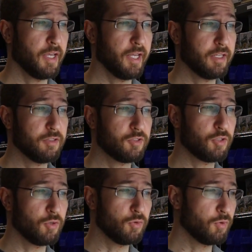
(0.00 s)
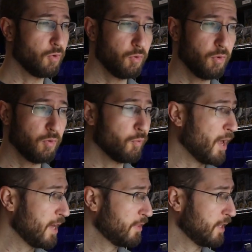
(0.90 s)
And so when
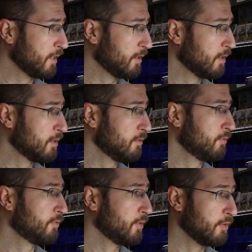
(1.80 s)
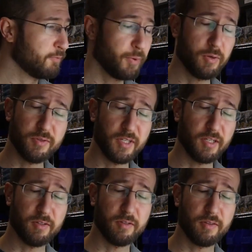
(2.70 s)
I think of
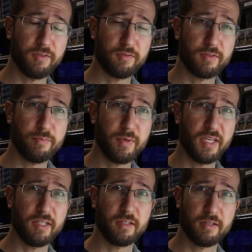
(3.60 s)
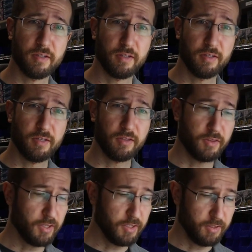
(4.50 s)
posing, to me,
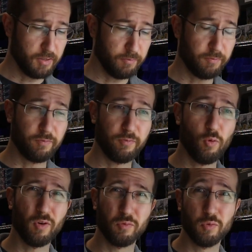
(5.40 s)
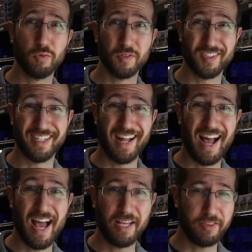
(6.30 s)
the 4 rules that
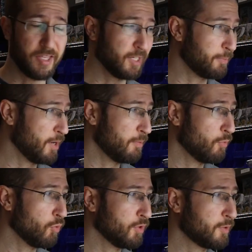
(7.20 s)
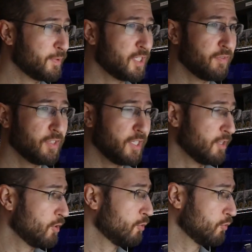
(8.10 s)
I think about more specifically
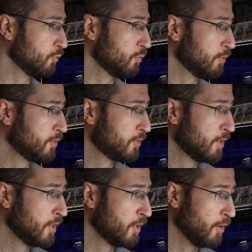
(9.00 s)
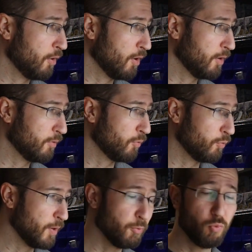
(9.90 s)
than those rules are:
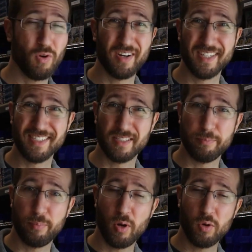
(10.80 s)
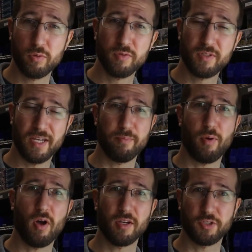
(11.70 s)
number 1 is the pose and
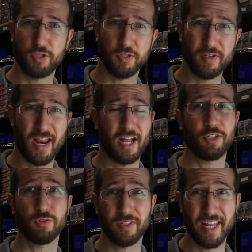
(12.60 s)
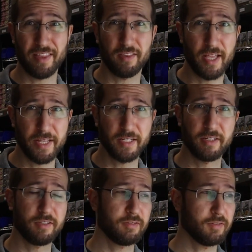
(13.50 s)
posture natural and
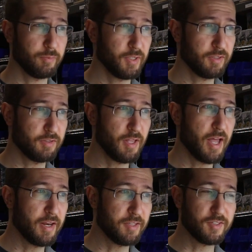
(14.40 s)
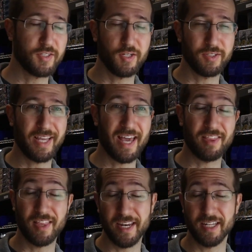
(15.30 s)
athletic. I mean, it's not necessarily
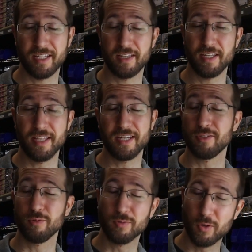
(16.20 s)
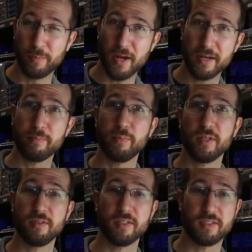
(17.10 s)
athletic in that it's a robot,
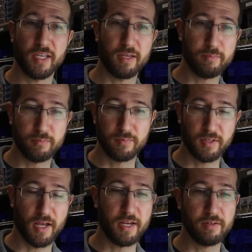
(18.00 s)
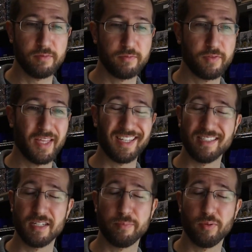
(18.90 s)
but the same kind of
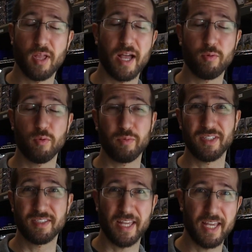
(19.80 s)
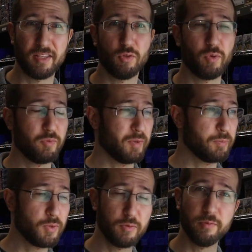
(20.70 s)
things that apply when we stand or when we
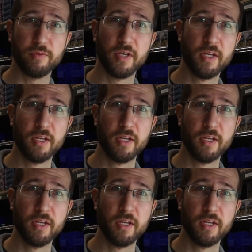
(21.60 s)
move